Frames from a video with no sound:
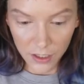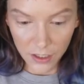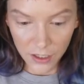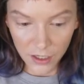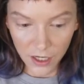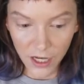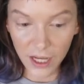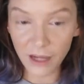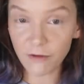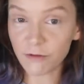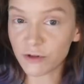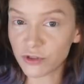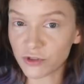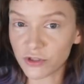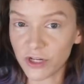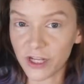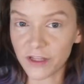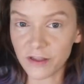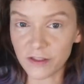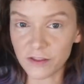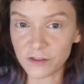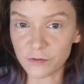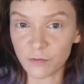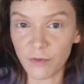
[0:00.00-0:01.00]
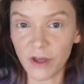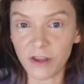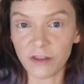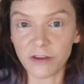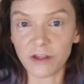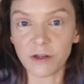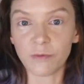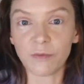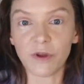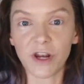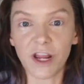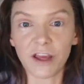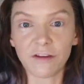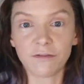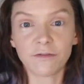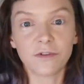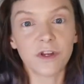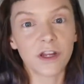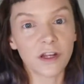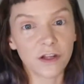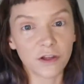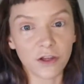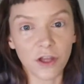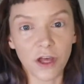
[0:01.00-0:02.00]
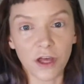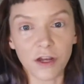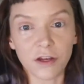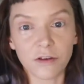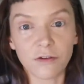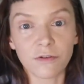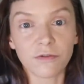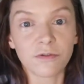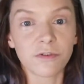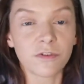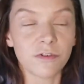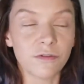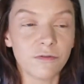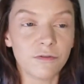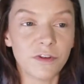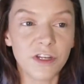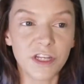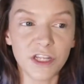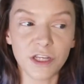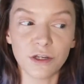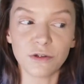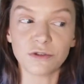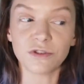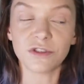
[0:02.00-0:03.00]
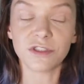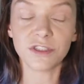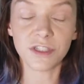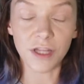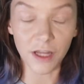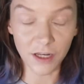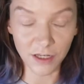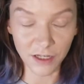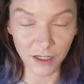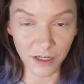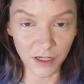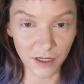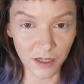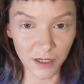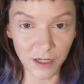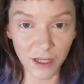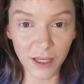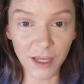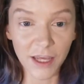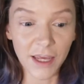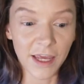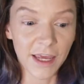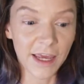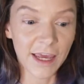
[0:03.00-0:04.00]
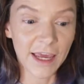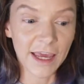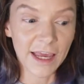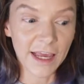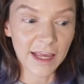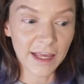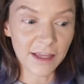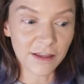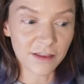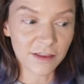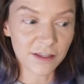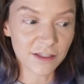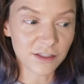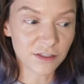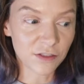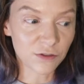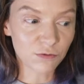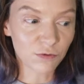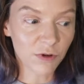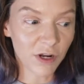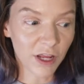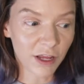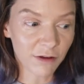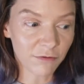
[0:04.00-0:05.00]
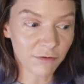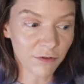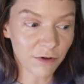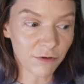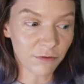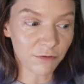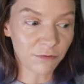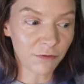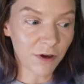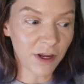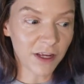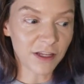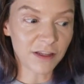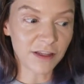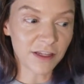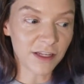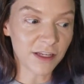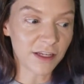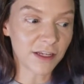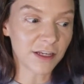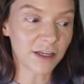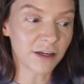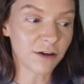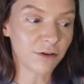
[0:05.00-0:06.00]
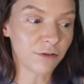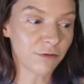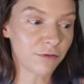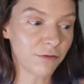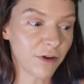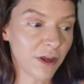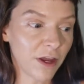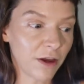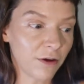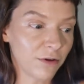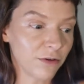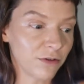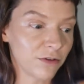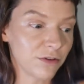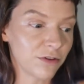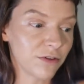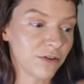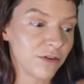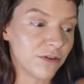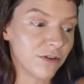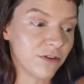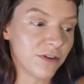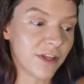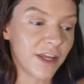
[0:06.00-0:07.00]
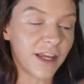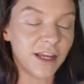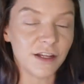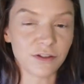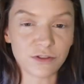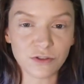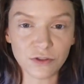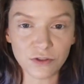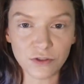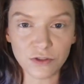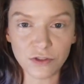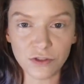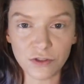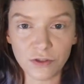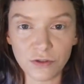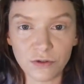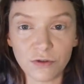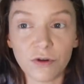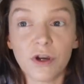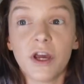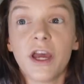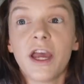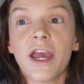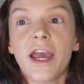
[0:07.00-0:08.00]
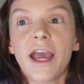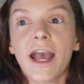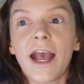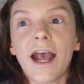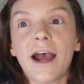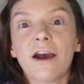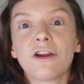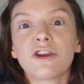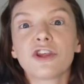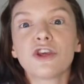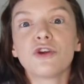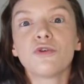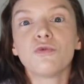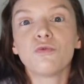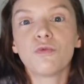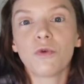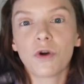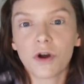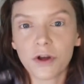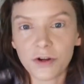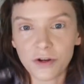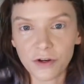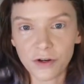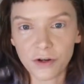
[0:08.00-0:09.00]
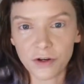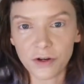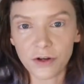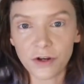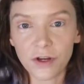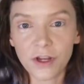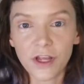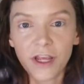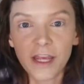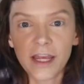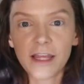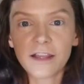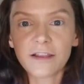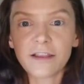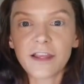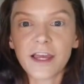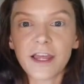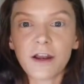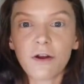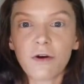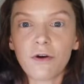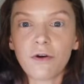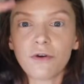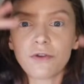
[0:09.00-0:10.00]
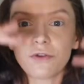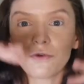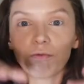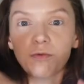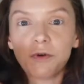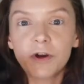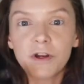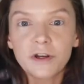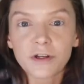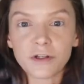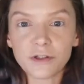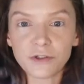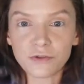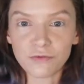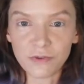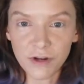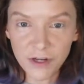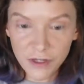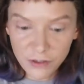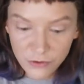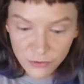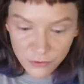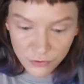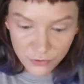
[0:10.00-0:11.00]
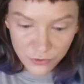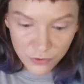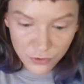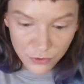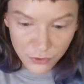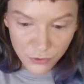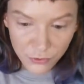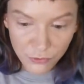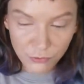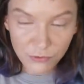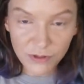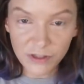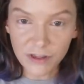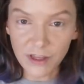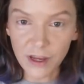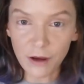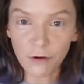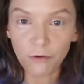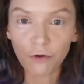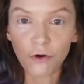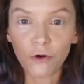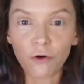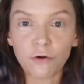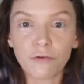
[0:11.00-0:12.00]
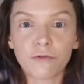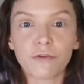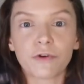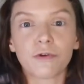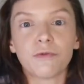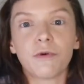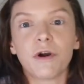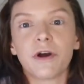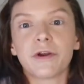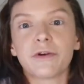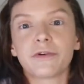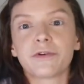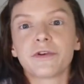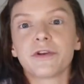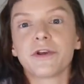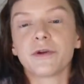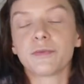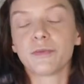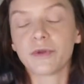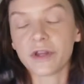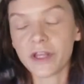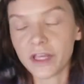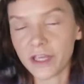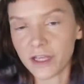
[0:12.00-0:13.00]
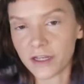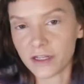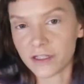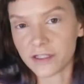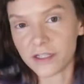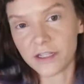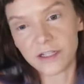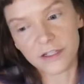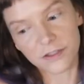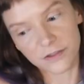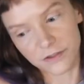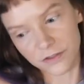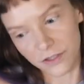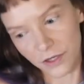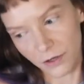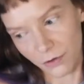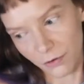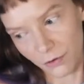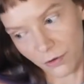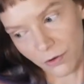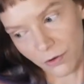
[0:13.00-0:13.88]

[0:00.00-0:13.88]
I haven't tried this method, but I've done a lot of video studying, and this is what I've finally found the answer to. How do you water and let all the water drain through without overwatering your plant? So